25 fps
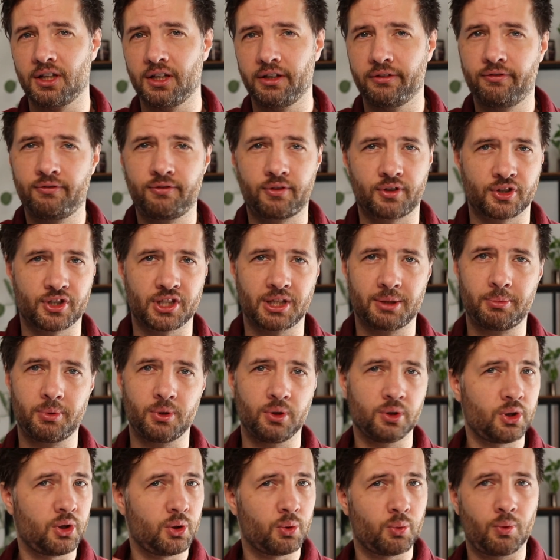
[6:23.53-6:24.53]
If, for
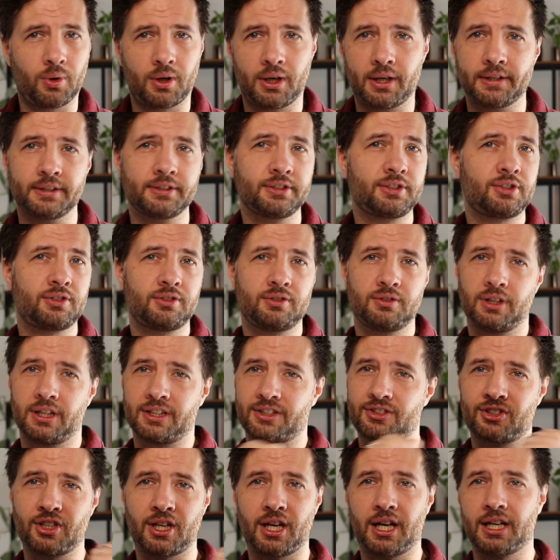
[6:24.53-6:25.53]
example, you want,
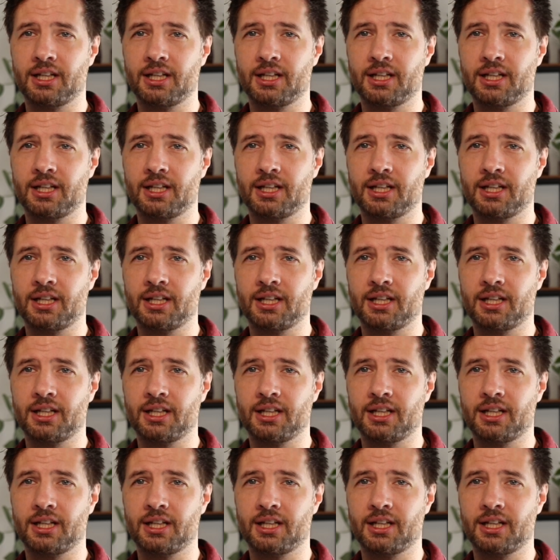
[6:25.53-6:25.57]
let's